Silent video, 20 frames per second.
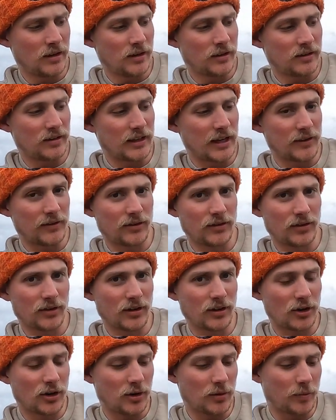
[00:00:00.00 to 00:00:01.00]
Saved
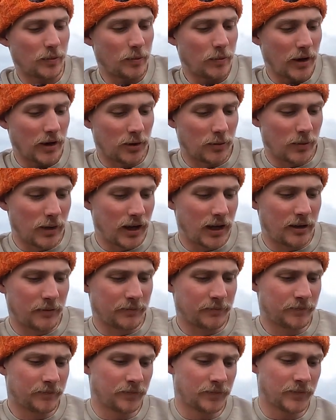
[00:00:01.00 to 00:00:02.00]
a good amount of meat.
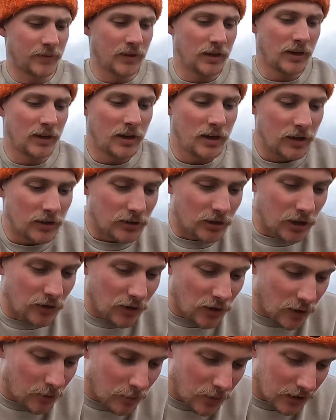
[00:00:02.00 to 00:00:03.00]
So you've
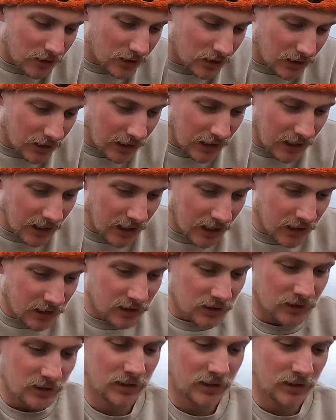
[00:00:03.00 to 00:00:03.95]
got the muscle in here.